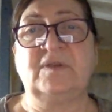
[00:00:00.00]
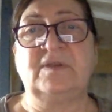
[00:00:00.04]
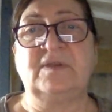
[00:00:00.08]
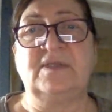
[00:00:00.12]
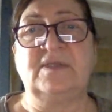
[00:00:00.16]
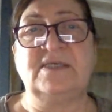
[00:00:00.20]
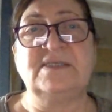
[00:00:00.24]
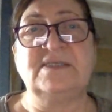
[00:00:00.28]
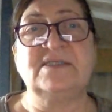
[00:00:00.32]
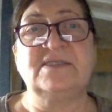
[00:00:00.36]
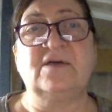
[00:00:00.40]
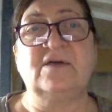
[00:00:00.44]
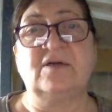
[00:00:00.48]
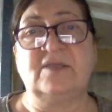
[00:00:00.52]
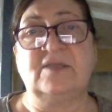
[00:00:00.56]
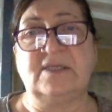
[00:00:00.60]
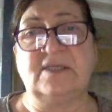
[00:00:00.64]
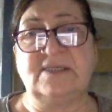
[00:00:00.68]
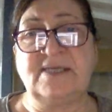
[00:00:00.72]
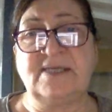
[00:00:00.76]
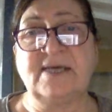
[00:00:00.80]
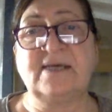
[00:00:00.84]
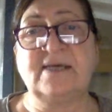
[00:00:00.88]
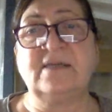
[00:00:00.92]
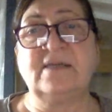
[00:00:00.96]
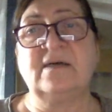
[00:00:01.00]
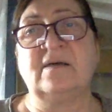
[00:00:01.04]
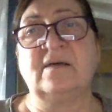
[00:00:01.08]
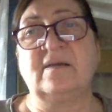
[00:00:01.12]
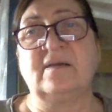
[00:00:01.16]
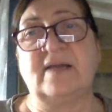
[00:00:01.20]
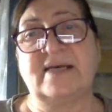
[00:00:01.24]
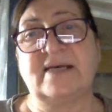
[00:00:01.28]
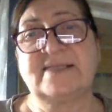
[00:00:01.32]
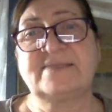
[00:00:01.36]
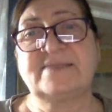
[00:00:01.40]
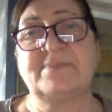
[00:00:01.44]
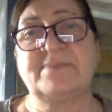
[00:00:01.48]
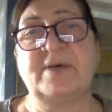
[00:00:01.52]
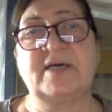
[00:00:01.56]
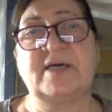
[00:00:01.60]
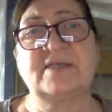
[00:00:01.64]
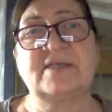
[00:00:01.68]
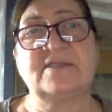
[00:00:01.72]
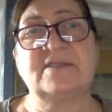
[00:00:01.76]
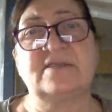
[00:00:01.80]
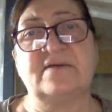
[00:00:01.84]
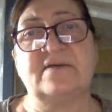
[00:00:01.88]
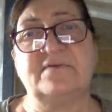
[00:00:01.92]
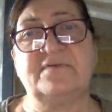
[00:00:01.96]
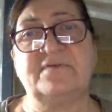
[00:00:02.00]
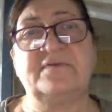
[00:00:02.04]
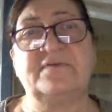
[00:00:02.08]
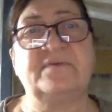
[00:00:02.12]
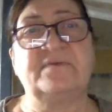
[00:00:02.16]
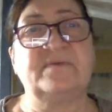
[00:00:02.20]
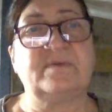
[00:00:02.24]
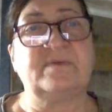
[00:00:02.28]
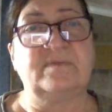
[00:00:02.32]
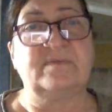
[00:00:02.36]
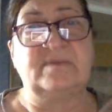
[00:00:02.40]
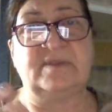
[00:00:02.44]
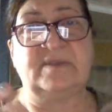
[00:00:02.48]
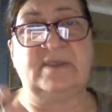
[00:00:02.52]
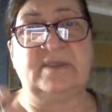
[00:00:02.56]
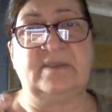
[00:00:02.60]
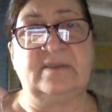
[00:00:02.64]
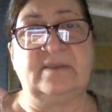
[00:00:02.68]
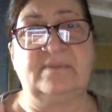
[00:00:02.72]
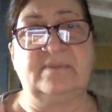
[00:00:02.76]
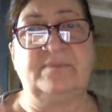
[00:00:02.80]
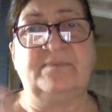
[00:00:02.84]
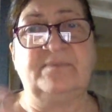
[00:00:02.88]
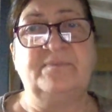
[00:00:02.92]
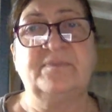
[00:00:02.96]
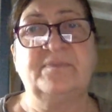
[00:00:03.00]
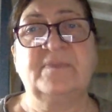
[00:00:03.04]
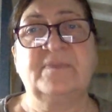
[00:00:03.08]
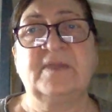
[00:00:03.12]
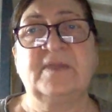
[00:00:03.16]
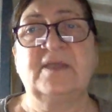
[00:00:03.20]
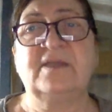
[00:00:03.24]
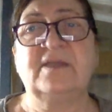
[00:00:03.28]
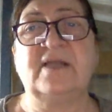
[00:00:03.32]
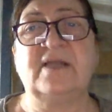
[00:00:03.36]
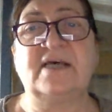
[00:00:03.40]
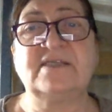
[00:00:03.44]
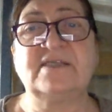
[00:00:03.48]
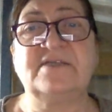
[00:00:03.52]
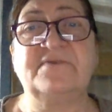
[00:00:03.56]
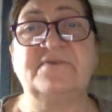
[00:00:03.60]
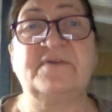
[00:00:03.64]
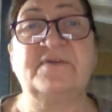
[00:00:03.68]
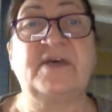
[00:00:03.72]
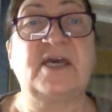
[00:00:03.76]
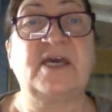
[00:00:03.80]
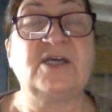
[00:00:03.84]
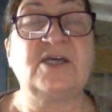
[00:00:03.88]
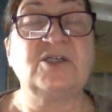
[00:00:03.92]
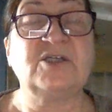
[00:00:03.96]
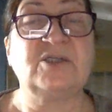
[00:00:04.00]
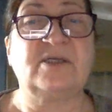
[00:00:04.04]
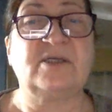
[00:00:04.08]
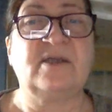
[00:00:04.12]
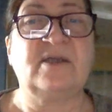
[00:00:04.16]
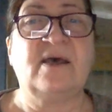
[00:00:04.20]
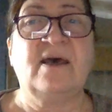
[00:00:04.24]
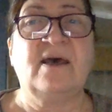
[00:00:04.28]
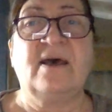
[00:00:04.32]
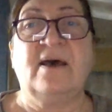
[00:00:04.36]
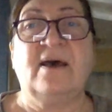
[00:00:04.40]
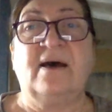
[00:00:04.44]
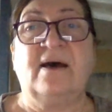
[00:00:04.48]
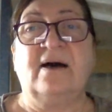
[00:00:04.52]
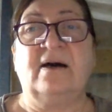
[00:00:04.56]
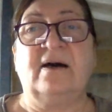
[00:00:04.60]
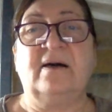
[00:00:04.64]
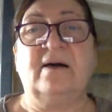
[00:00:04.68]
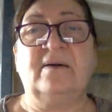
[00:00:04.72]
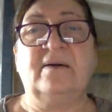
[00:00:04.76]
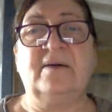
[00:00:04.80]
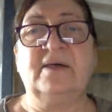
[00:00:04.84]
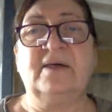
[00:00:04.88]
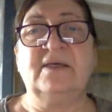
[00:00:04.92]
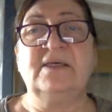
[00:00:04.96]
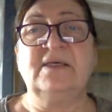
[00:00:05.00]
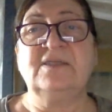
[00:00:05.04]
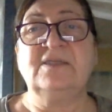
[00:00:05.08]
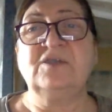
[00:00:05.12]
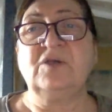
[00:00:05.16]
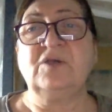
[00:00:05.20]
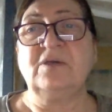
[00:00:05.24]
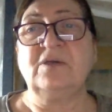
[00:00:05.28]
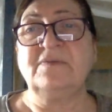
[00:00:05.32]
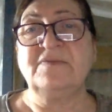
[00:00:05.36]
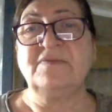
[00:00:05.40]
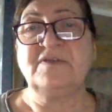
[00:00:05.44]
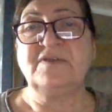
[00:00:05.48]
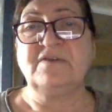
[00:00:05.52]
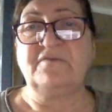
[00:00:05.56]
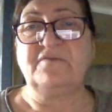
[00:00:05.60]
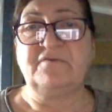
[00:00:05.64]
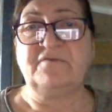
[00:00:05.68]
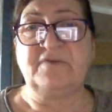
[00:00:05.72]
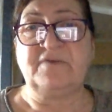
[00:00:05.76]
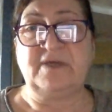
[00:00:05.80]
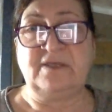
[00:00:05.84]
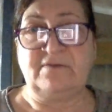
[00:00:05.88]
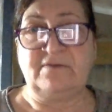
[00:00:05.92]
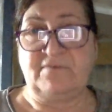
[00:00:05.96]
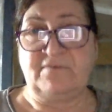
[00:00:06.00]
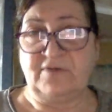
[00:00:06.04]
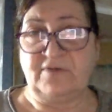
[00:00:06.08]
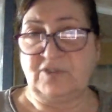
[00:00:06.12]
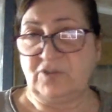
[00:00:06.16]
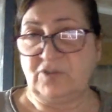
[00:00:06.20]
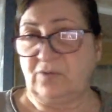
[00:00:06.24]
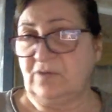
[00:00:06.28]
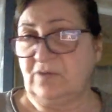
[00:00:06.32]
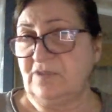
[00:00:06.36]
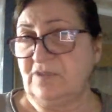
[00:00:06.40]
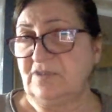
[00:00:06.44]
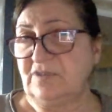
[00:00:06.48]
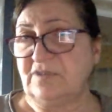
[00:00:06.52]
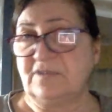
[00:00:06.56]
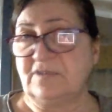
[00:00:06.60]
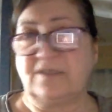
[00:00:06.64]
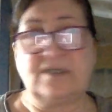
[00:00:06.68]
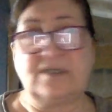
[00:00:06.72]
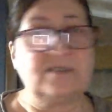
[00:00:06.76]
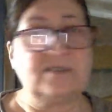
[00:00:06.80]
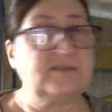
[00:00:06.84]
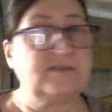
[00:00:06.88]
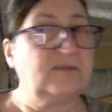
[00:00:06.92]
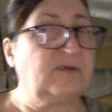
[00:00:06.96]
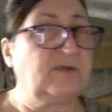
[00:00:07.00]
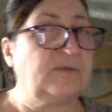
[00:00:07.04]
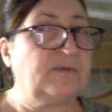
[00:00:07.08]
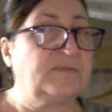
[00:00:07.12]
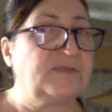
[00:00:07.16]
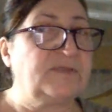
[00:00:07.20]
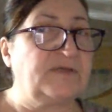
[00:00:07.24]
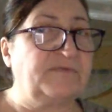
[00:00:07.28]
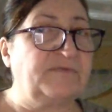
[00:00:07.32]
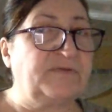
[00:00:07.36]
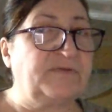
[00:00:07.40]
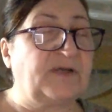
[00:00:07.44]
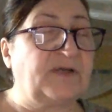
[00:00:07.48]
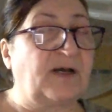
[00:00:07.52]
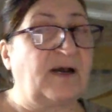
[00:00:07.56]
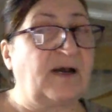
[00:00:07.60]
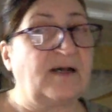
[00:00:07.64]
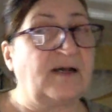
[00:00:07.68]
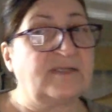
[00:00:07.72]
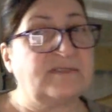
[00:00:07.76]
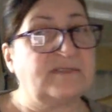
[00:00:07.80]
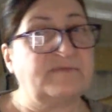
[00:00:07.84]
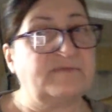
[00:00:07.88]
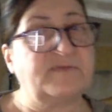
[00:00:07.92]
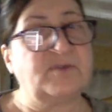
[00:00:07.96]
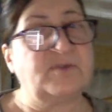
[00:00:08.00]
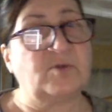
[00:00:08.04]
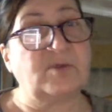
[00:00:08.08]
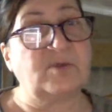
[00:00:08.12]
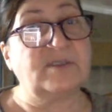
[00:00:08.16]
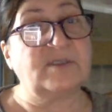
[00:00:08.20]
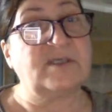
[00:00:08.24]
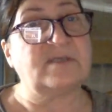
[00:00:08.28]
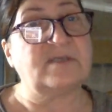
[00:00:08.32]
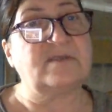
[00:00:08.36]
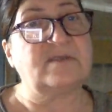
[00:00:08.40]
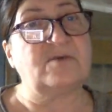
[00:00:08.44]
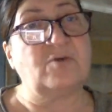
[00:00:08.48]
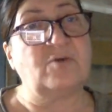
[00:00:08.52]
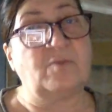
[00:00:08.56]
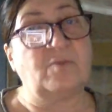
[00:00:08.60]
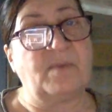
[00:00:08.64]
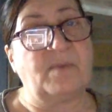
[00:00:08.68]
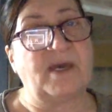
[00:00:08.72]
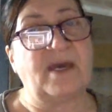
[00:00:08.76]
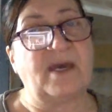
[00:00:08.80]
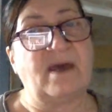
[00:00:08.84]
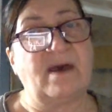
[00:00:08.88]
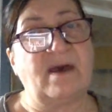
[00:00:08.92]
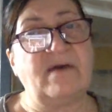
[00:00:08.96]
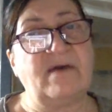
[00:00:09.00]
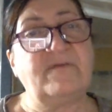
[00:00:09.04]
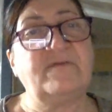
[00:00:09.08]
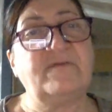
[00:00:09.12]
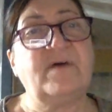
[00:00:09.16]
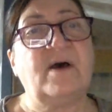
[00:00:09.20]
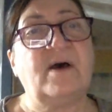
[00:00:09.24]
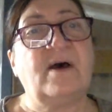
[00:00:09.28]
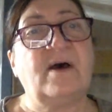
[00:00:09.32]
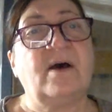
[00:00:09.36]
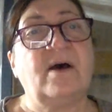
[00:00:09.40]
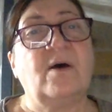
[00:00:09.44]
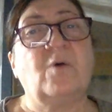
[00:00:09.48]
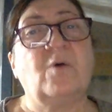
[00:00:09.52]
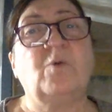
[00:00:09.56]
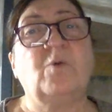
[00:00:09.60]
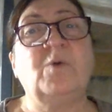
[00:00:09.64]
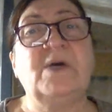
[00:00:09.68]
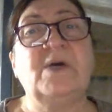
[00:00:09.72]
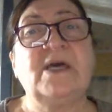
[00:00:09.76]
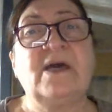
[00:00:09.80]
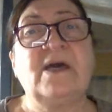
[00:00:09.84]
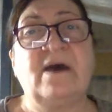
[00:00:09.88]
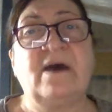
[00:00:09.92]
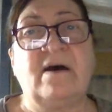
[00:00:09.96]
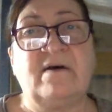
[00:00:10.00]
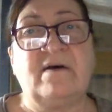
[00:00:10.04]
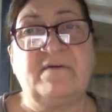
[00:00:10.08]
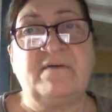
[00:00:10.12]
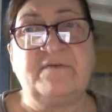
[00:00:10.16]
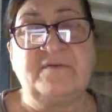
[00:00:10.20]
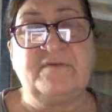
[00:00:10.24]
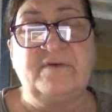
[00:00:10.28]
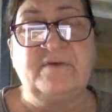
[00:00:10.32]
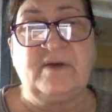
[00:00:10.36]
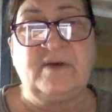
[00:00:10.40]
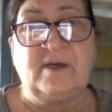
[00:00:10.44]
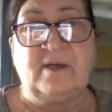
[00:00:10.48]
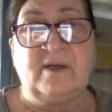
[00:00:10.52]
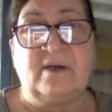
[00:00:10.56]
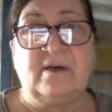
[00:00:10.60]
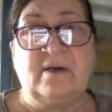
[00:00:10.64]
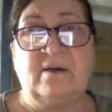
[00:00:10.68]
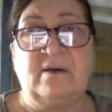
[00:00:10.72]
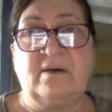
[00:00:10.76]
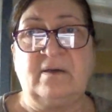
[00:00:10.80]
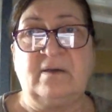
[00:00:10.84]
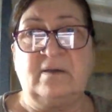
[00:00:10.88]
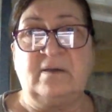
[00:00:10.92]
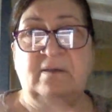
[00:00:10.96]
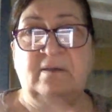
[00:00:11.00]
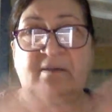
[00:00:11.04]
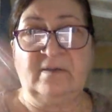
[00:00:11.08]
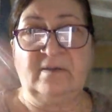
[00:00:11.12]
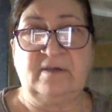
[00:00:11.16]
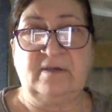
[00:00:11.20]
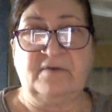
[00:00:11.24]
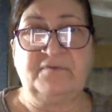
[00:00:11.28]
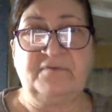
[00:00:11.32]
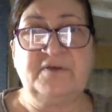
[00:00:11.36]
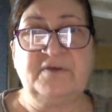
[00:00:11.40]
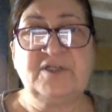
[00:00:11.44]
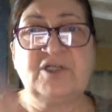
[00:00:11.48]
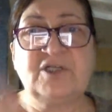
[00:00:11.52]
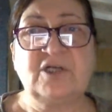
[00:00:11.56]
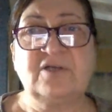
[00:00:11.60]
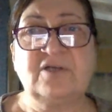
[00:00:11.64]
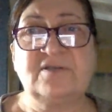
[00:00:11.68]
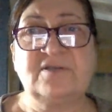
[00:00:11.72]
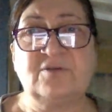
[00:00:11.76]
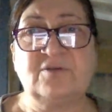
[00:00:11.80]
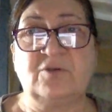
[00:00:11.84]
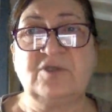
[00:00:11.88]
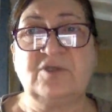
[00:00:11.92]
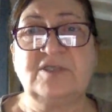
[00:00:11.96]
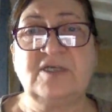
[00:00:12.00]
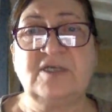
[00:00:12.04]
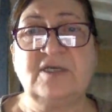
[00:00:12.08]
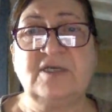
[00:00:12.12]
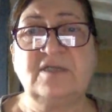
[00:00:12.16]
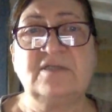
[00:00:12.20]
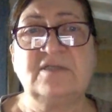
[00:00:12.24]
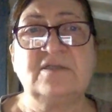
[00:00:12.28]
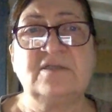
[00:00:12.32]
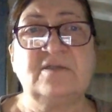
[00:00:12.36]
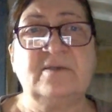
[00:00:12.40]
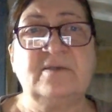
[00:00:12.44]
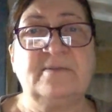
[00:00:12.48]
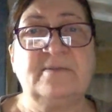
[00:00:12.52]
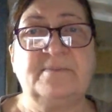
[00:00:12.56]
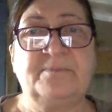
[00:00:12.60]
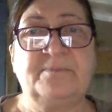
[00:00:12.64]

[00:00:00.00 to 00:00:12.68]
These are the technical aspects of the classification. In terms of individuals, in terms of the kinds of sources you may have, we have official sources.